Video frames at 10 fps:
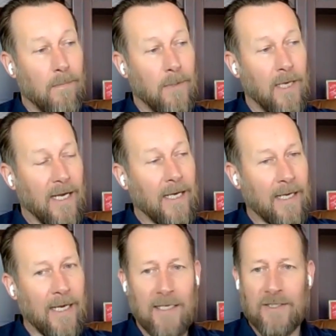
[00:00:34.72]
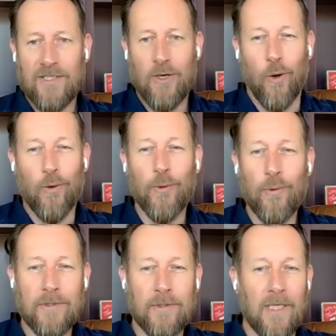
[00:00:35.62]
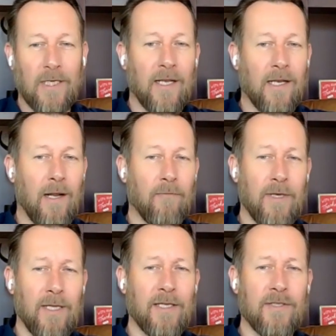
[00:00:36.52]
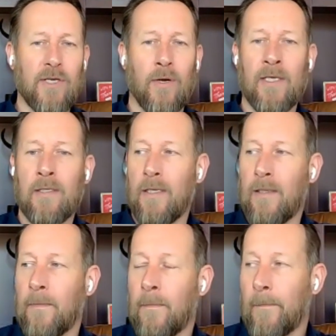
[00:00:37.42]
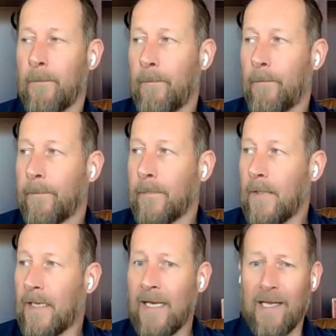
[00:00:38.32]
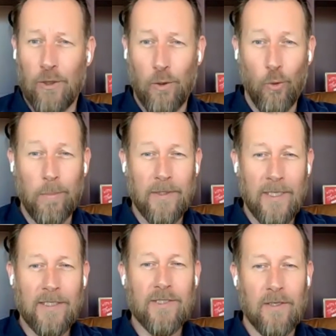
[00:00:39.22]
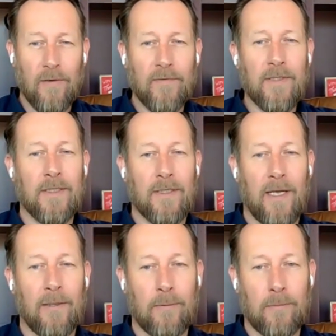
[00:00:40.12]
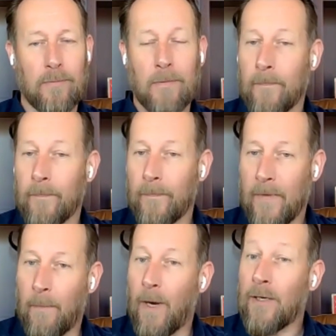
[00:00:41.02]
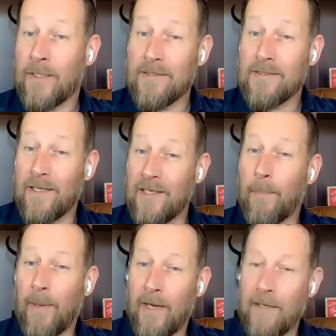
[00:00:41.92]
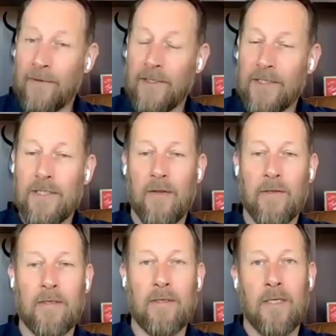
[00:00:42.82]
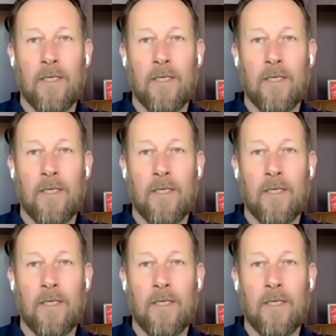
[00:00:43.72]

yeah, I kind of just got hooked in it, and I really enjoyed the kind of global nature of it, how the markets are independent in each other.